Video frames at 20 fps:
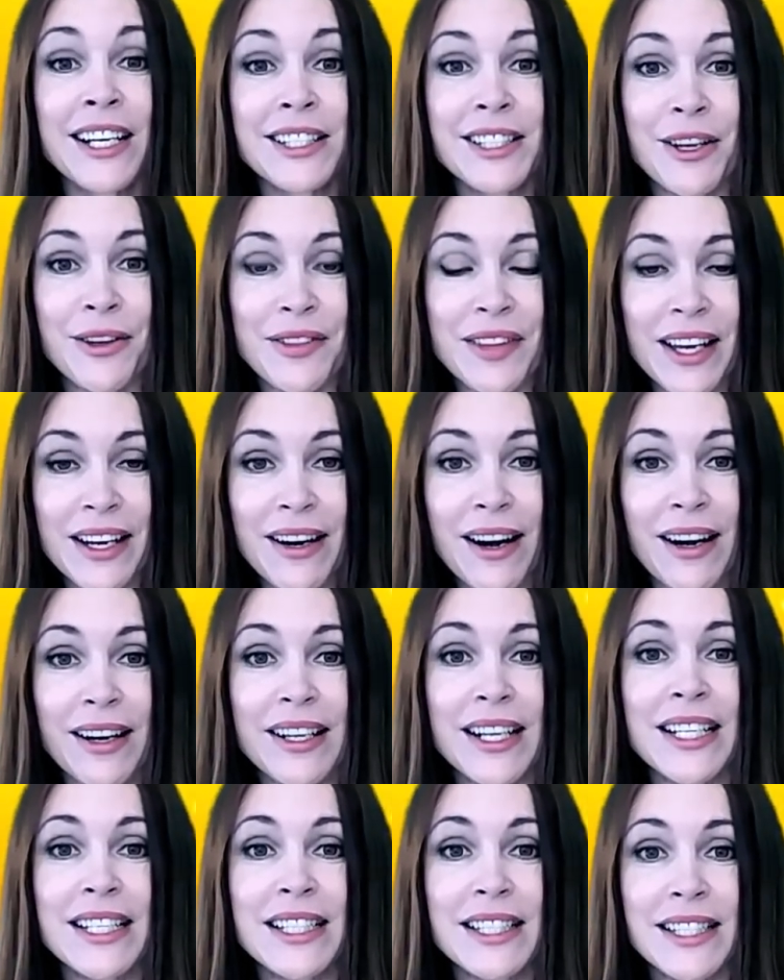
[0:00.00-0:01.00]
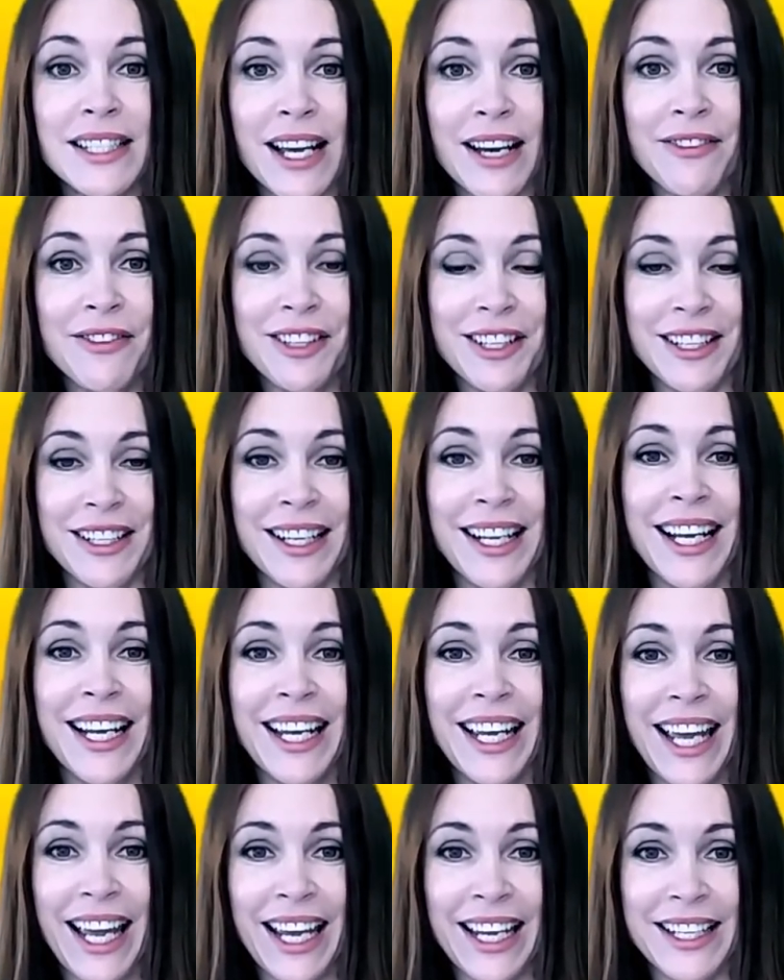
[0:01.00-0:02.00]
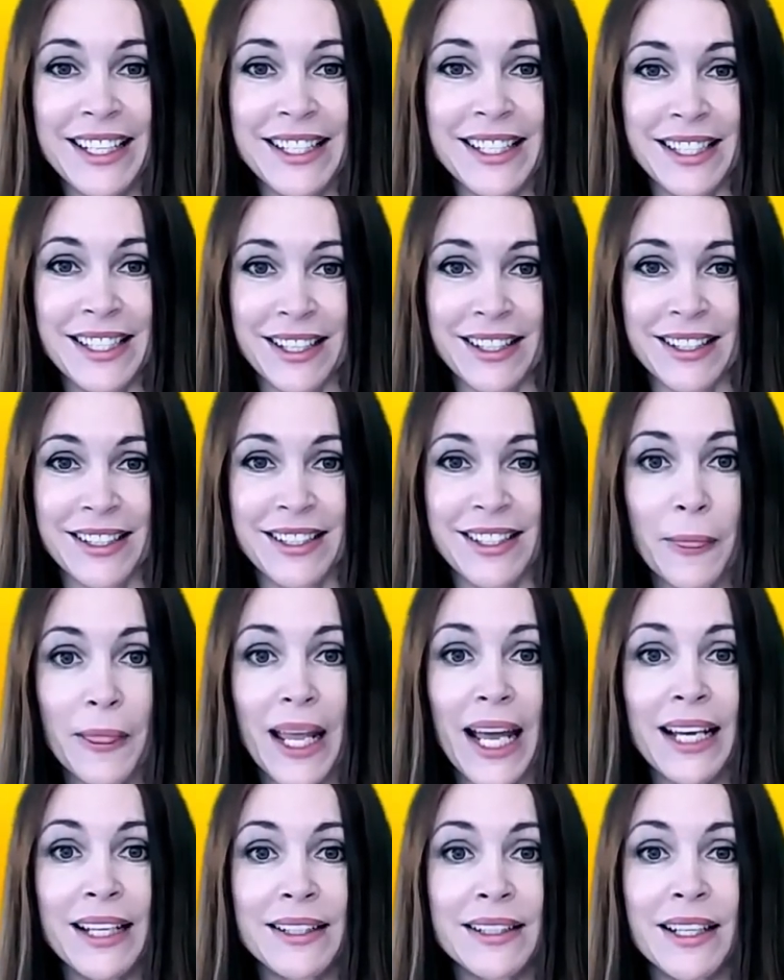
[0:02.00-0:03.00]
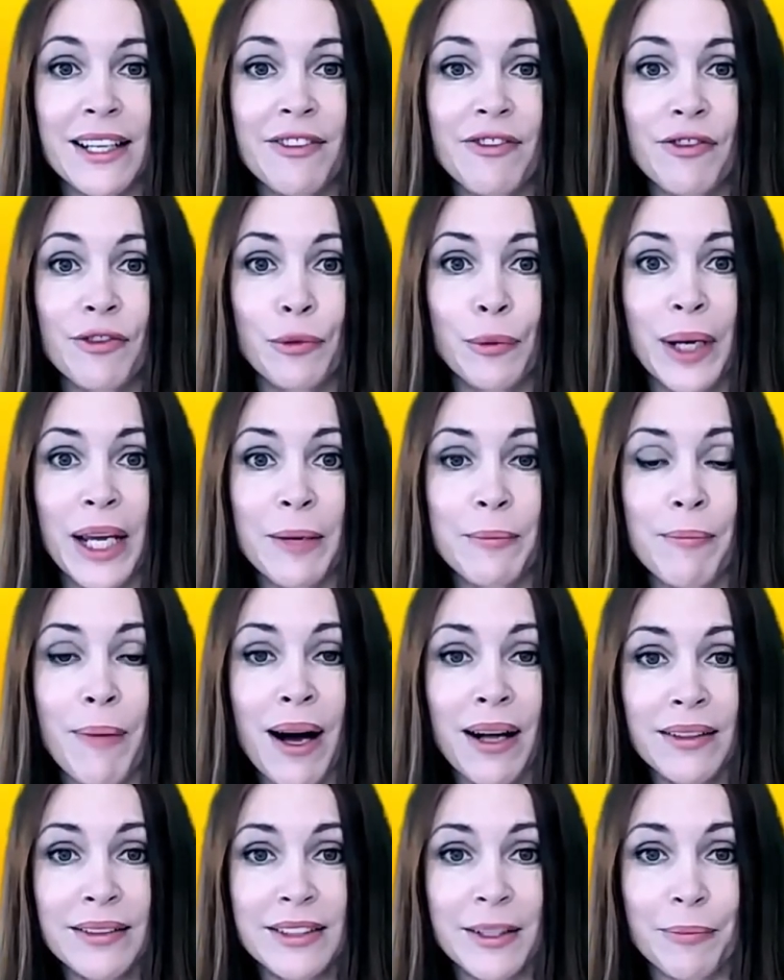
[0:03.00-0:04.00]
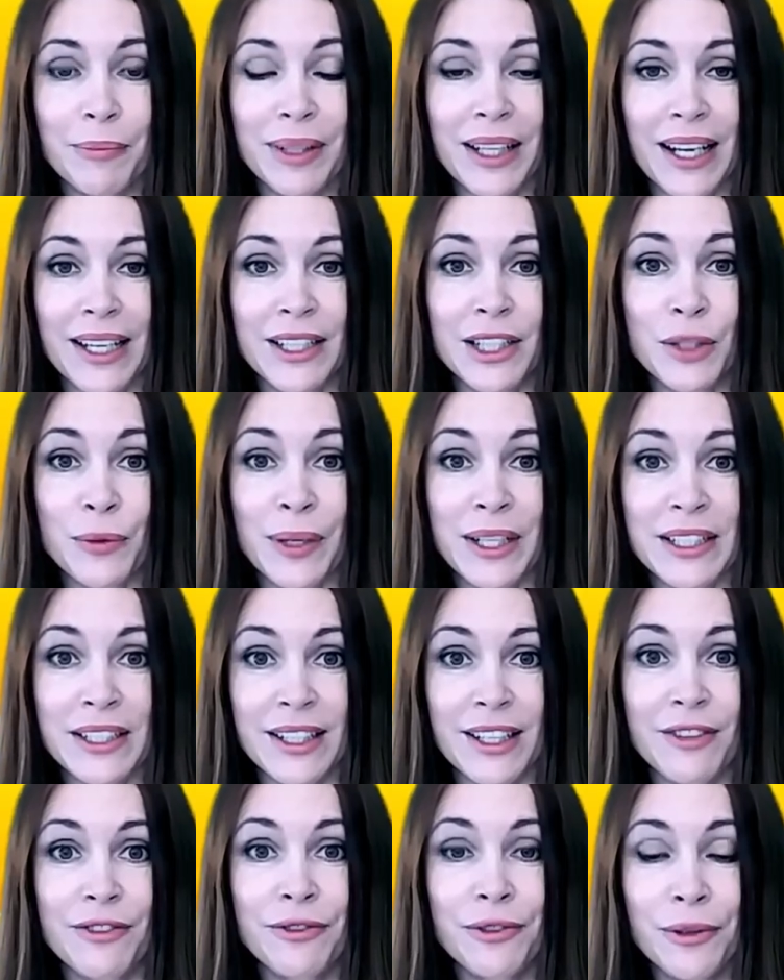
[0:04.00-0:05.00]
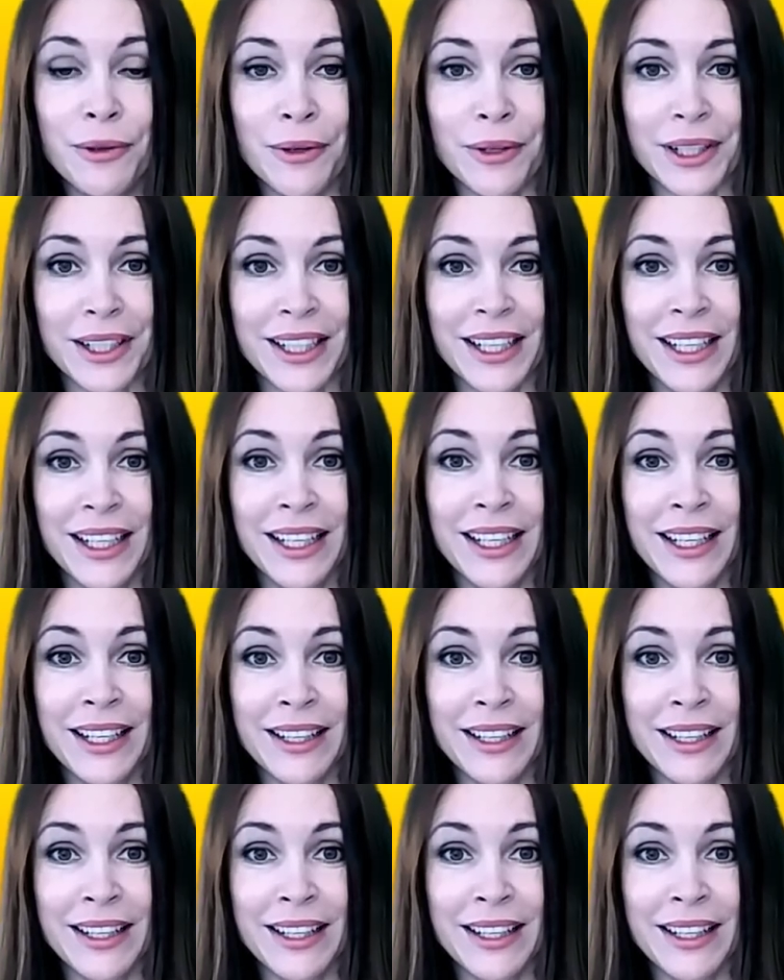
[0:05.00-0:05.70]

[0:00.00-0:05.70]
So there are seven cases, and if we multiply 24,